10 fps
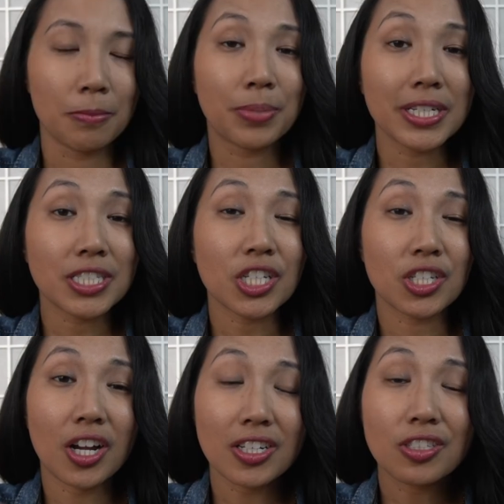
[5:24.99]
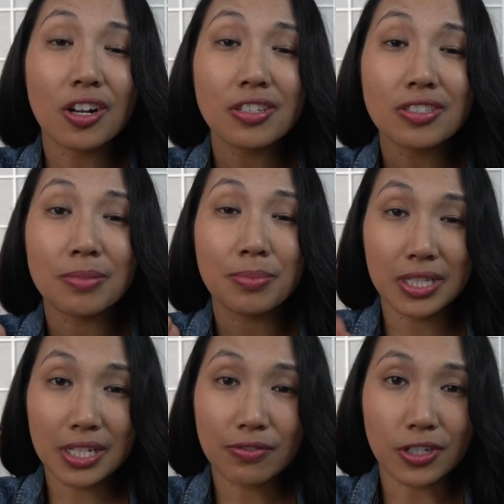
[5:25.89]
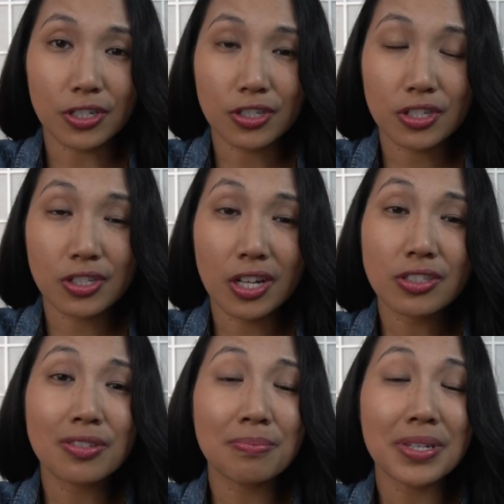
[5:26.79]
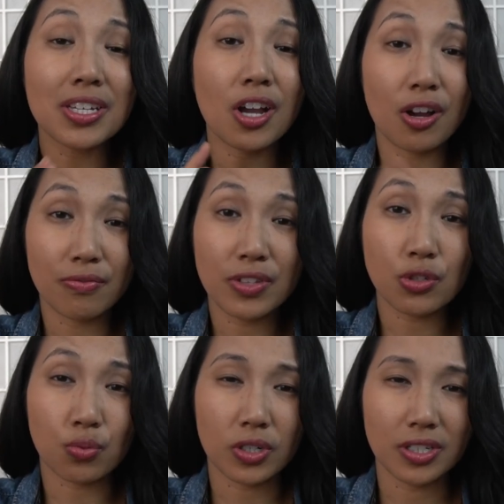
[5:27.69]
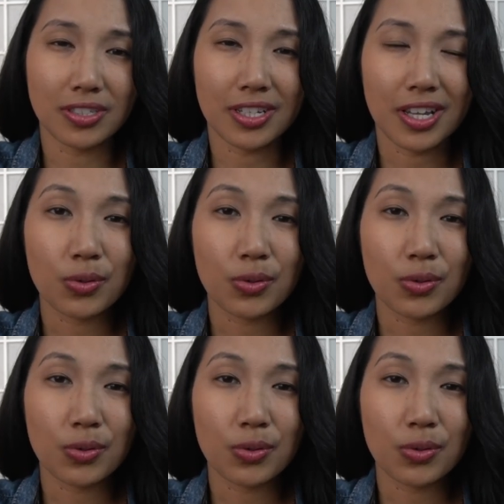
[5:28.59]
But God calls the believers not to be of this world.